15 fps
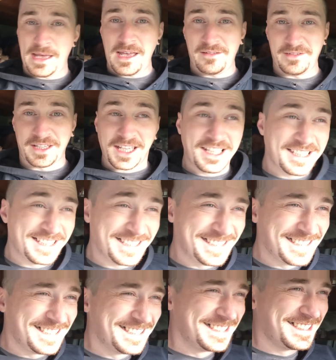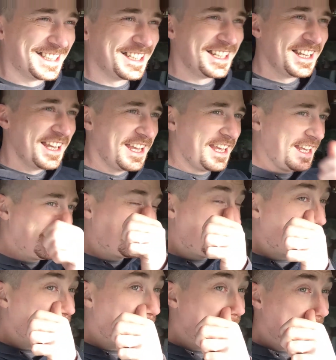out of it.
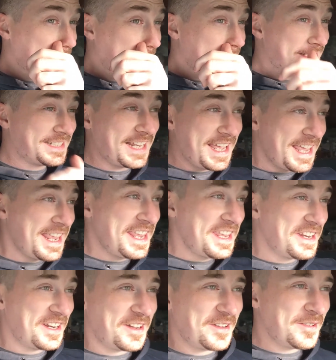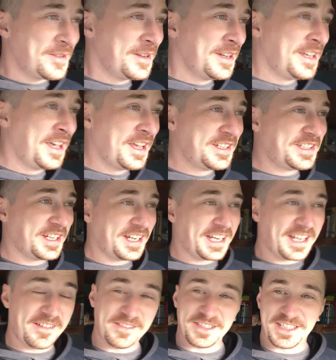Instead of spending a nice day, you know, chilling
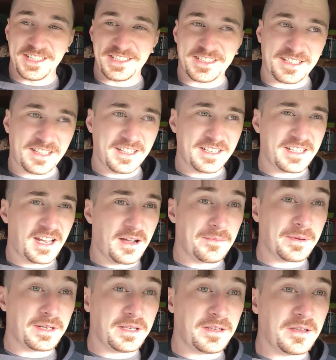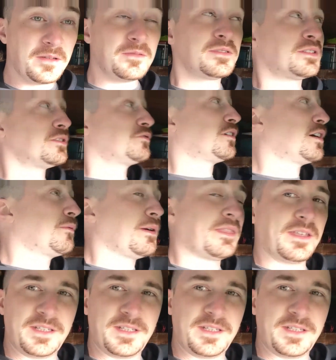out at the seaside, I'm gonna use the dry weather